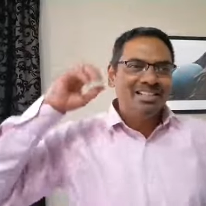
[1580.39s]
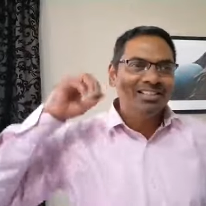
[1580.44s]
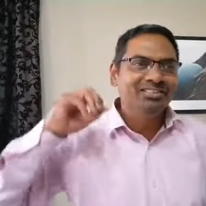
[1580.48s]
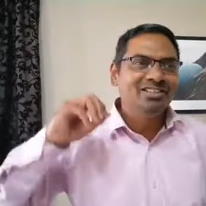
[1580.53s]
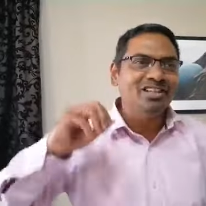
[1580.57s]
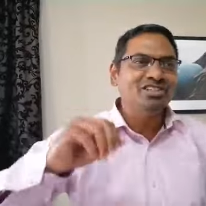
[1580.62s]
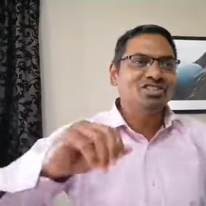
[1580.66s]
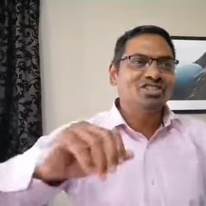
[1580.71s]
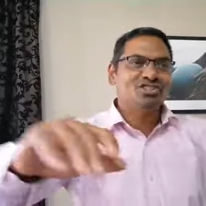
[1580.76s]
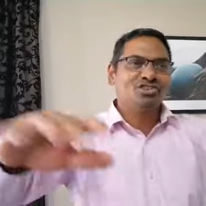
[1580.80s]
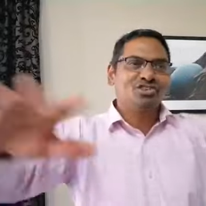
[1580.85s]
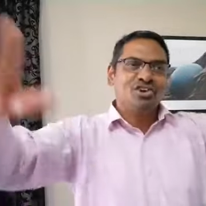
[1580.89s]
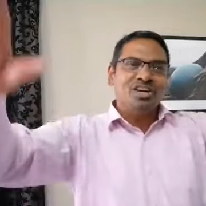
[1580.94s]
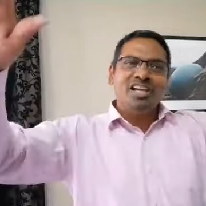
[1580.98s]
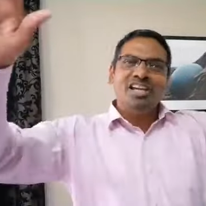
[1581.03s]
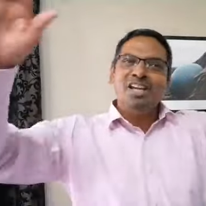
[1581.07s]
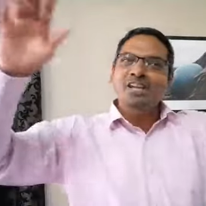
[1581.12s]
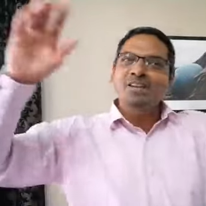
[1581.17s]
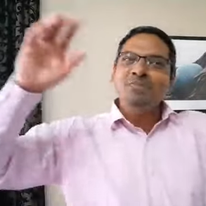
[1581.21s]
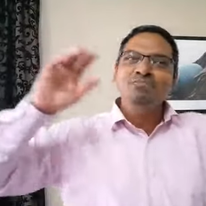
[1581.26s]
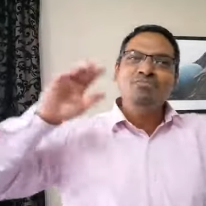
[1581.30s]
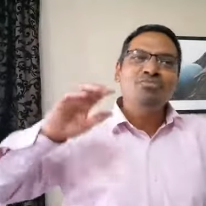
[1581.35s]
The
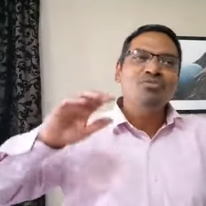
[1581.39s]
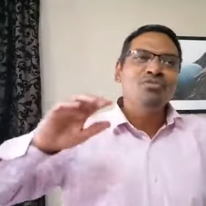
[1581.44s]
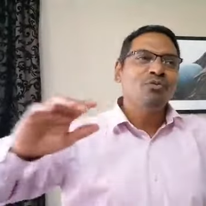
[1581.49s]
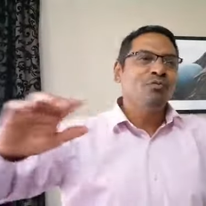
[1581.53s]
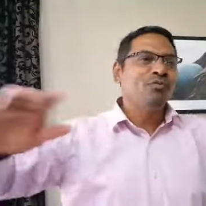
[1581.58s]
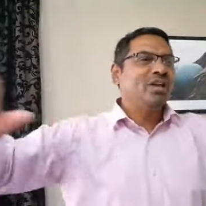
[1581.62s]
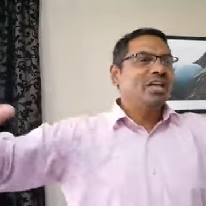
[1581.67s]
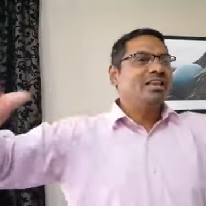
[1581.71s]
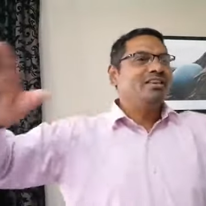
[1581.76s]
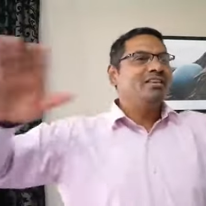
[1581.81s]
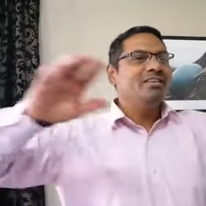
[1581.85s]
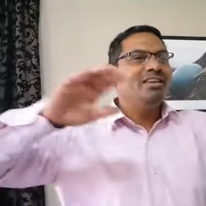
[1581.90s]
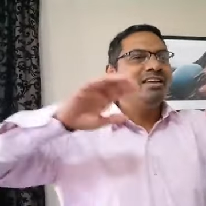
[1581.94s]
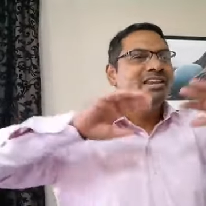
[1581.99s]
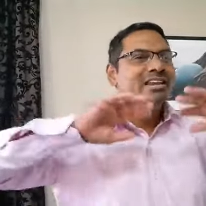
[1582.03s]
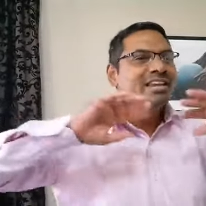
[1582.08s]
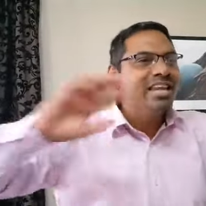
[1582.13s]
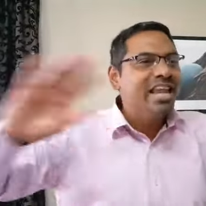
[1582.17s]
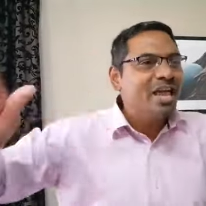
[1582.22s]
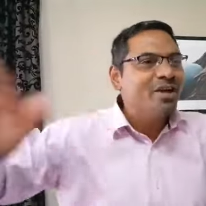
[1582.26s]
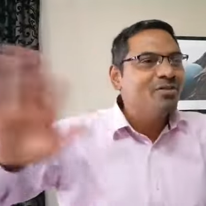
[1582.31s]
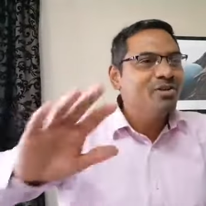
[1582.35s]
stream will
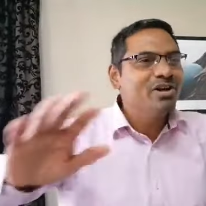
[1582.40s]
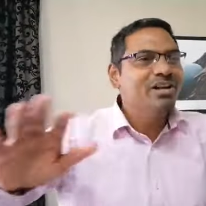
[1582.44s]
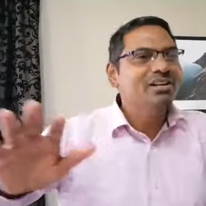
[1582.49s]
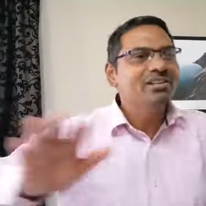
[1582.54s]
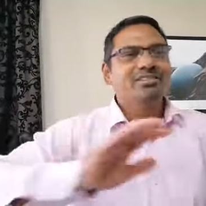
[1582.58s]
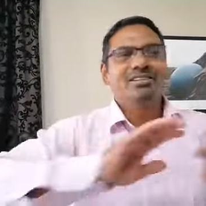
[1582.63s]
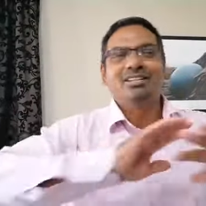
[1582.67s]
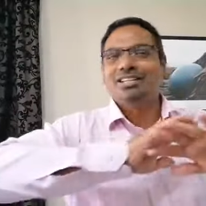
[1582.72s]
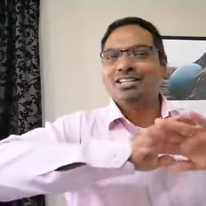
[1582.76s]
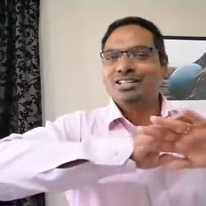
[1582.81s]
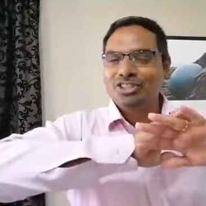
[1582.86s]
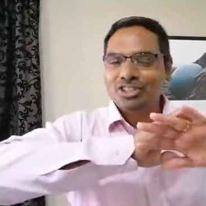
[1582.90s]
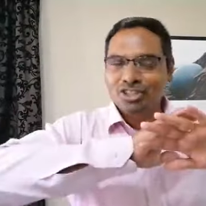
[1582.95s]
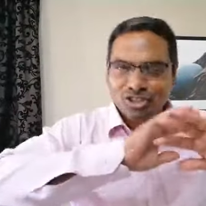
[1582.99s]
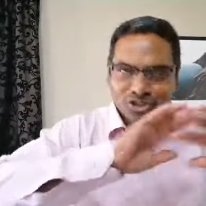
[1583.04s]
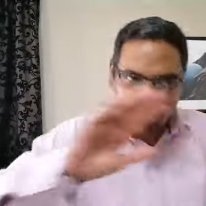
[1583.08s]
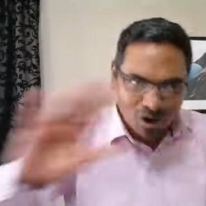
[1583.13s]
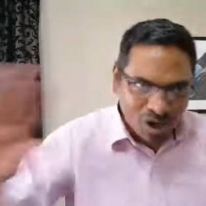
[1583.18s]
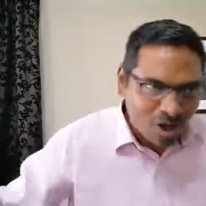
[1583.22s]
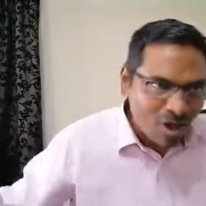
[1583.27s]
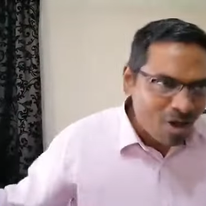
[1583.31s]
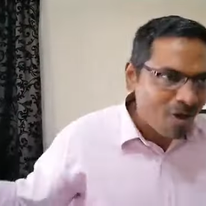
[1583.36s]
never
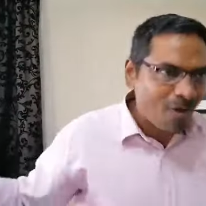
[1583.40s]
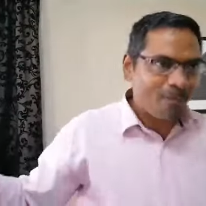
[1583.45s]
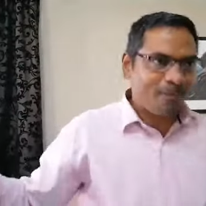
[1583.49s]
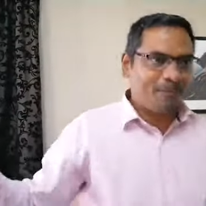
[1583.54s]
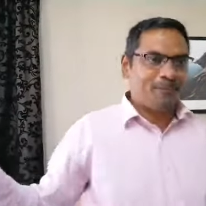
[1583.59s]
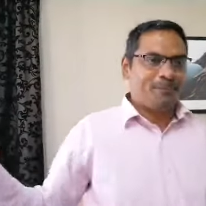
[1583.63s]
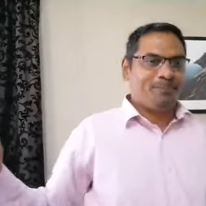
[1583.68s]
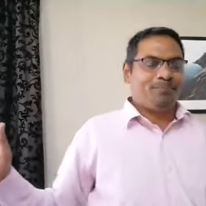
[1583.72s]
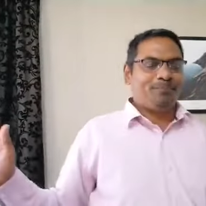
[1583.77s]
stop.